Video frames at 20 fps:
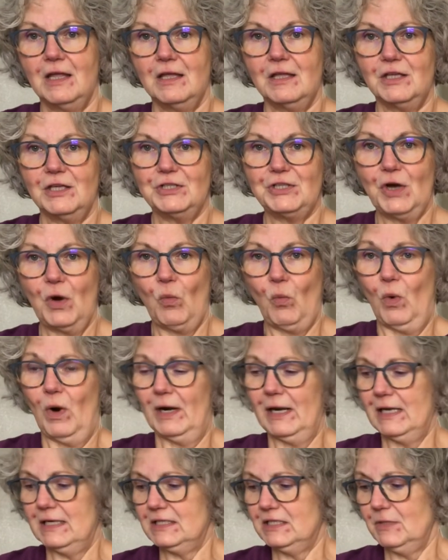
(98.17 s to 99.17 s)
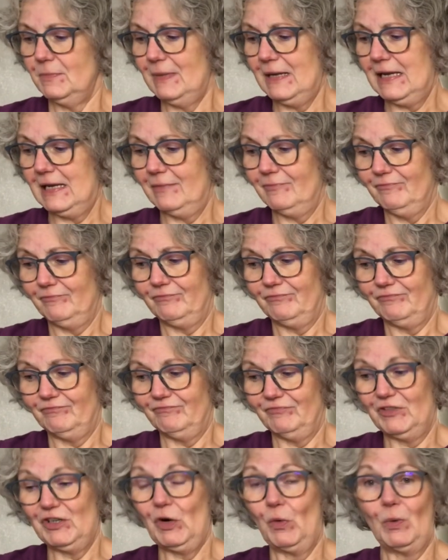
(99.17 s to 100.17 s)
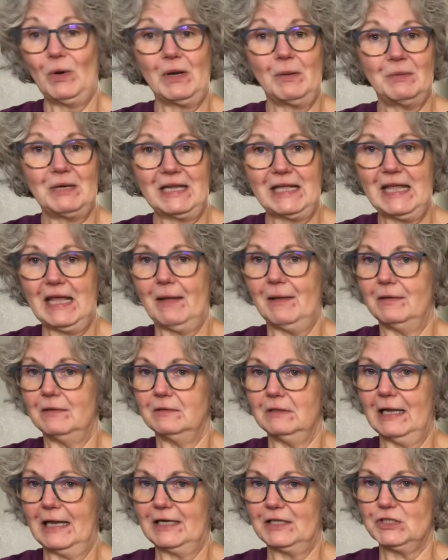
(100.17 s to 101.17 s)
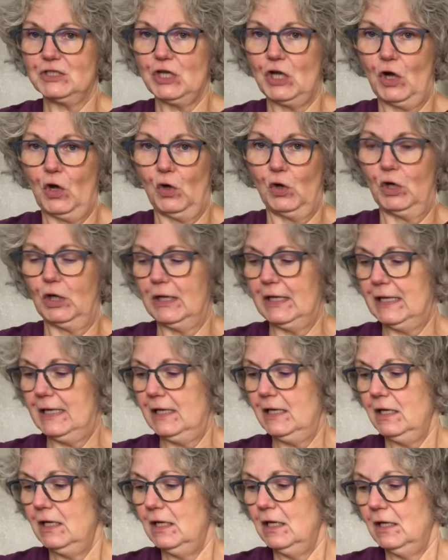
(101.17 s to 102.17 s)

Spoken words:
You don't want it to be, you don't want them to get like totally